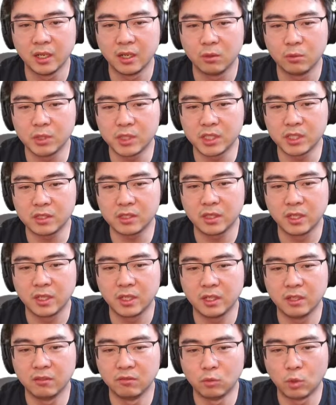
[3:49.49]
which is
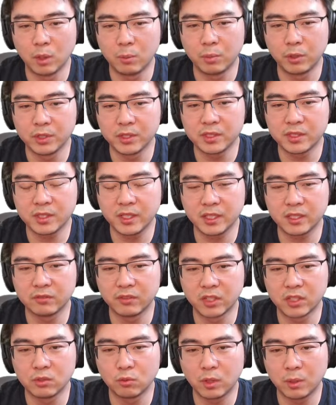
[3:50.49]
in 1.6,
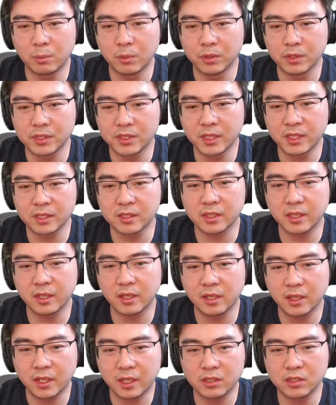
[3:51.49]
version 1.6, it
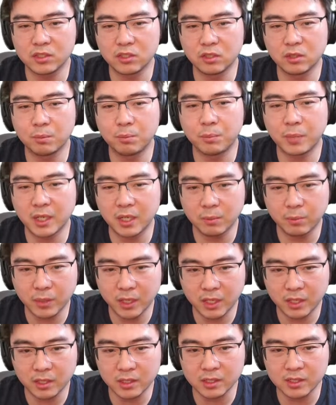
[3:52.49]
allows you to
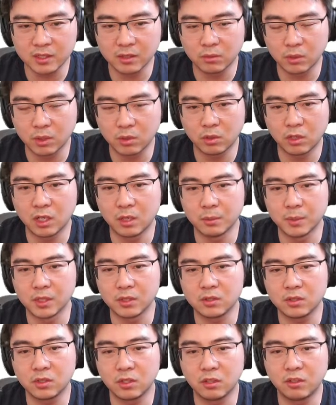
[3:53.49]
bypass the
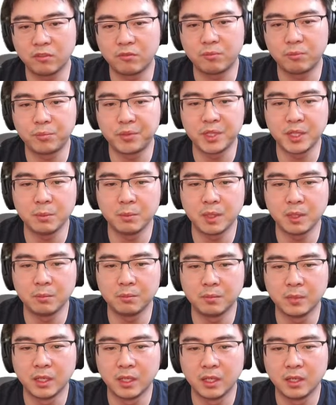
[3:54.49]
requirement of
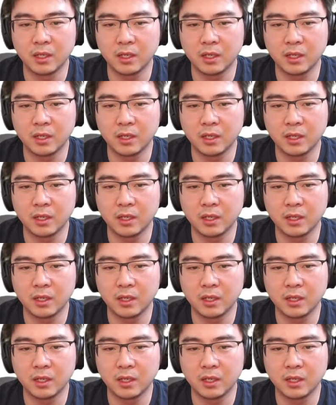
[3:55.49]
premium,